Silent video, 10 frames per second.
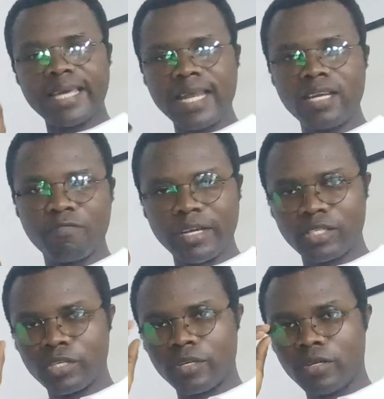the end
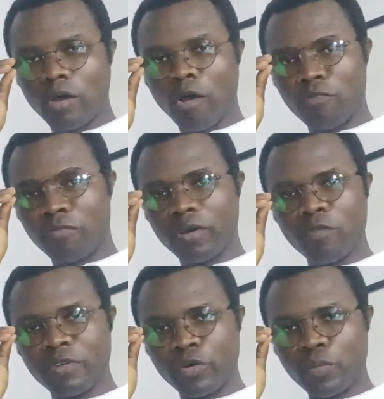effector of
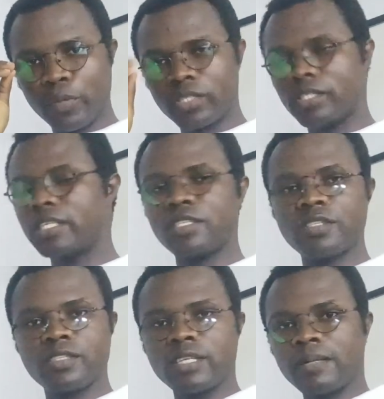a robot. This
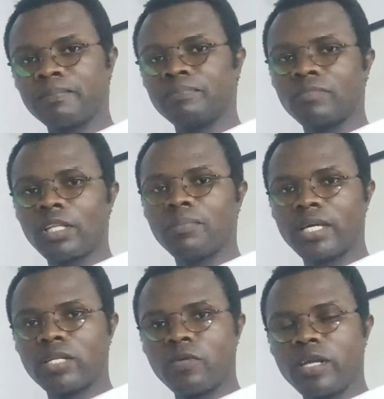is,
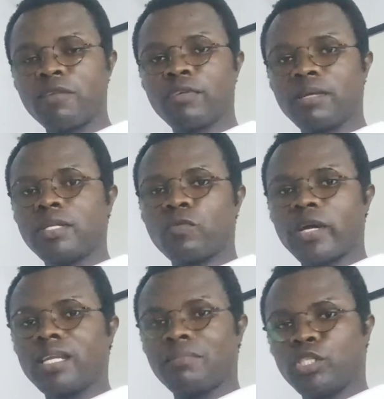by the way, a filament
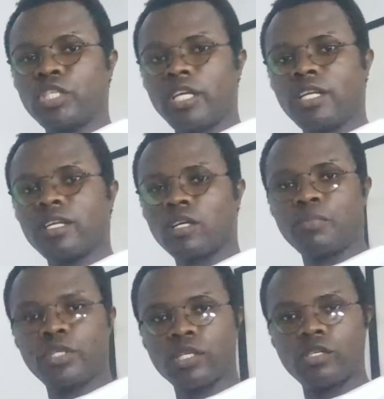winding machine,
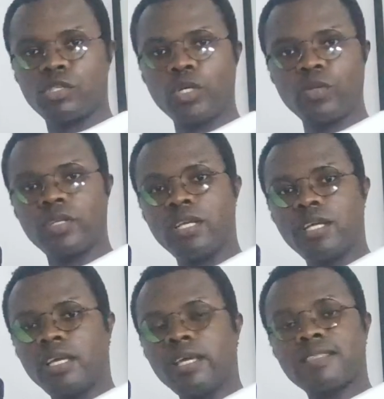computer controlled,
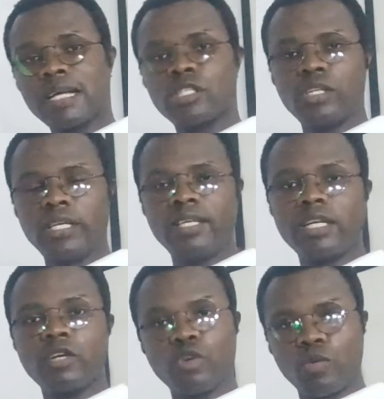is
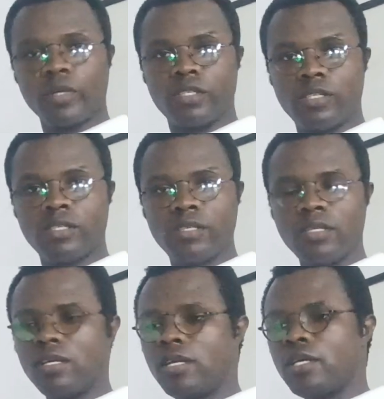actually a robot.
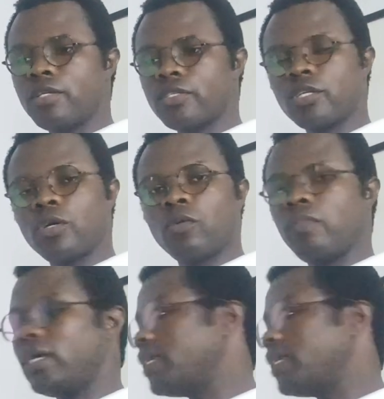So